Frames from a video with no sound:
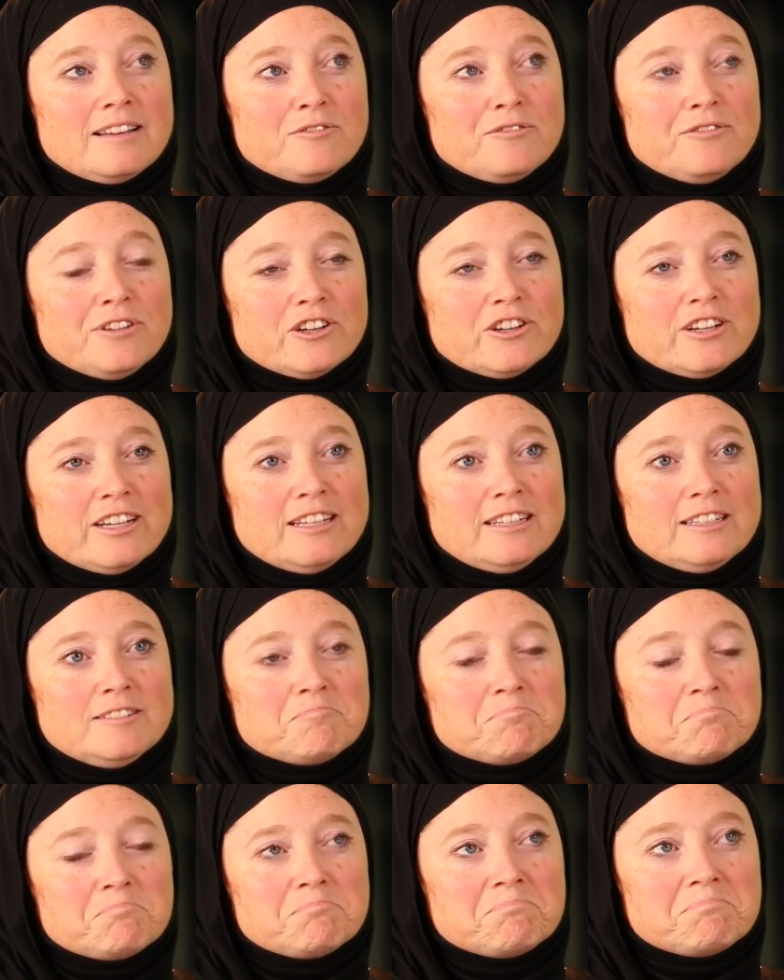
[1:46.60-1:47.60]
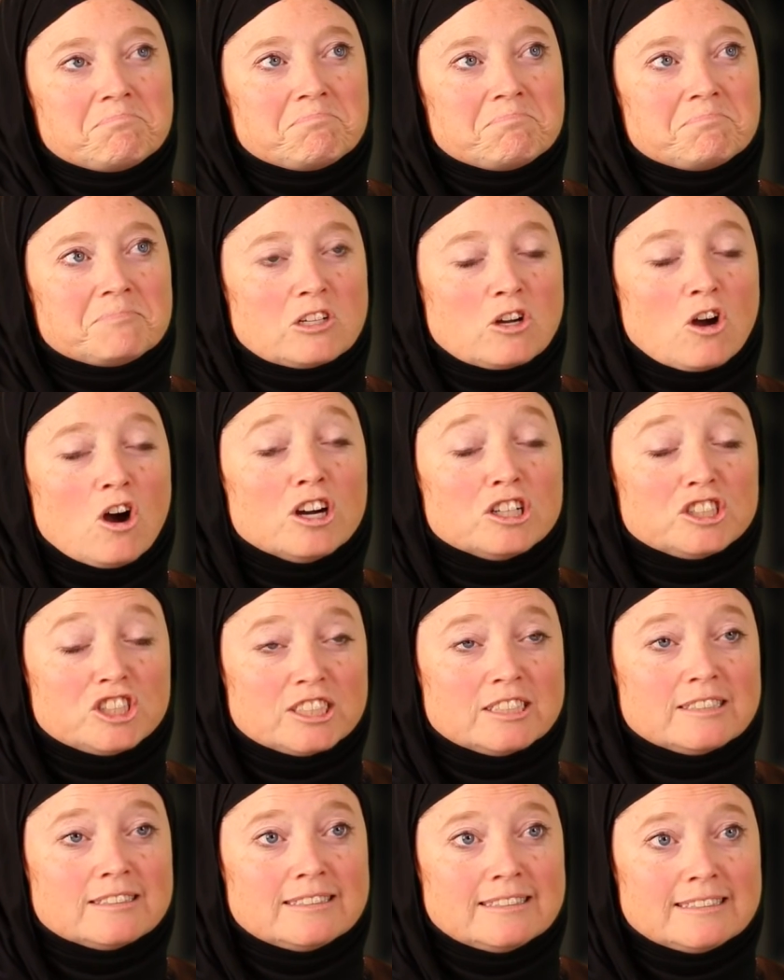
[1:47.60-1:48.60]
very
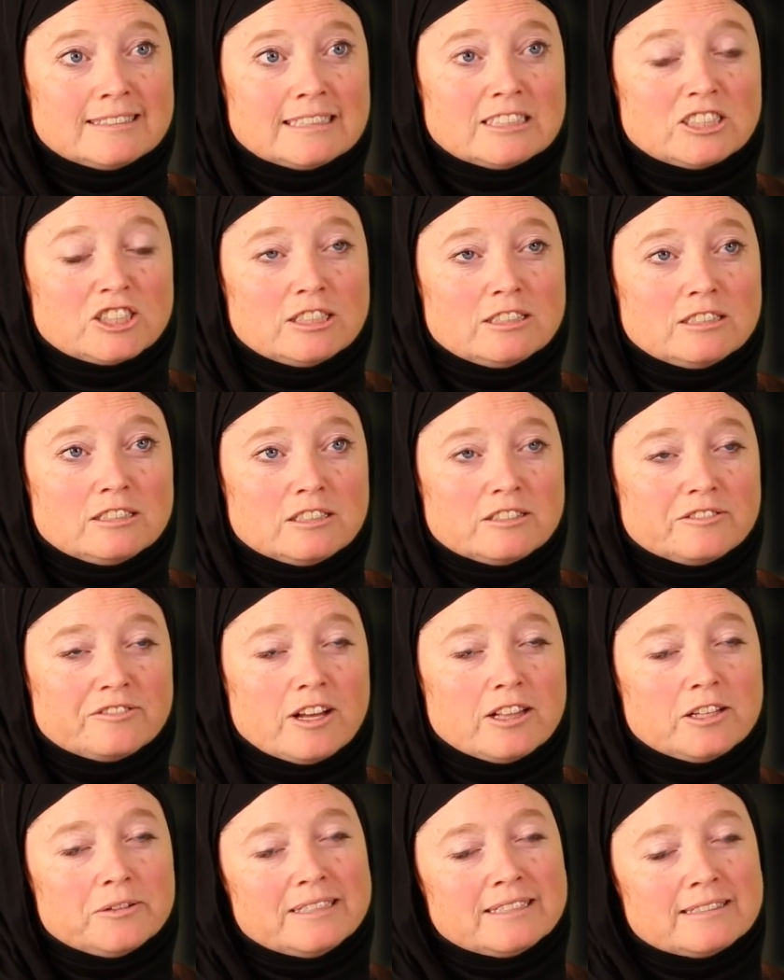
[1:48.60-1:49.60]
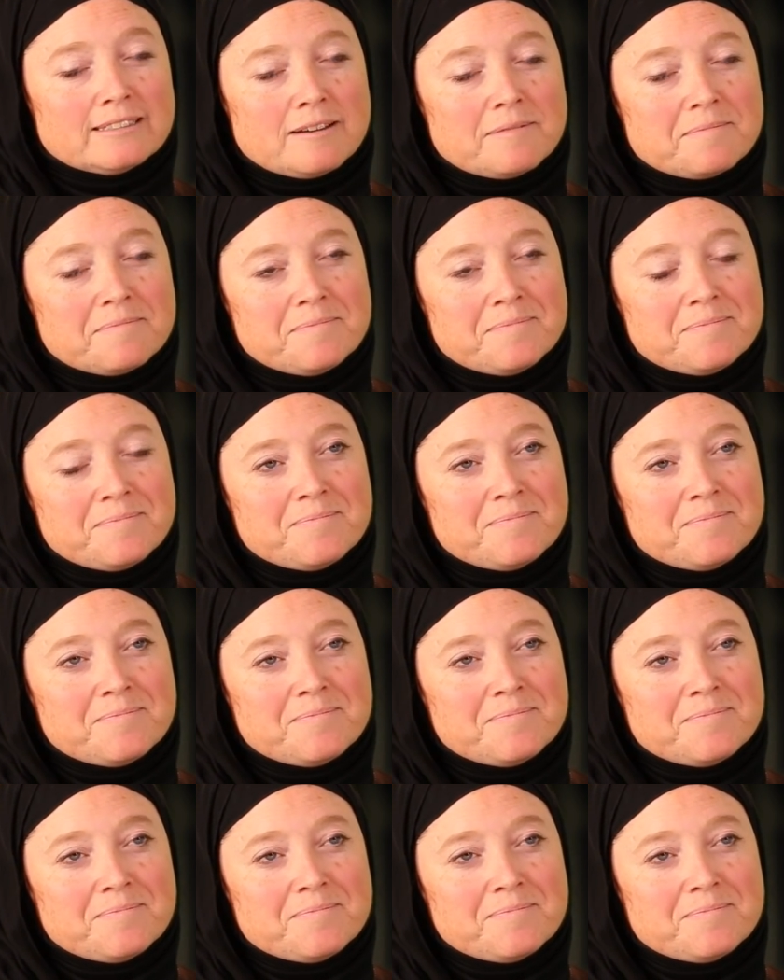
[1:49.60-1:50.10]
conscious decision to follow Islam.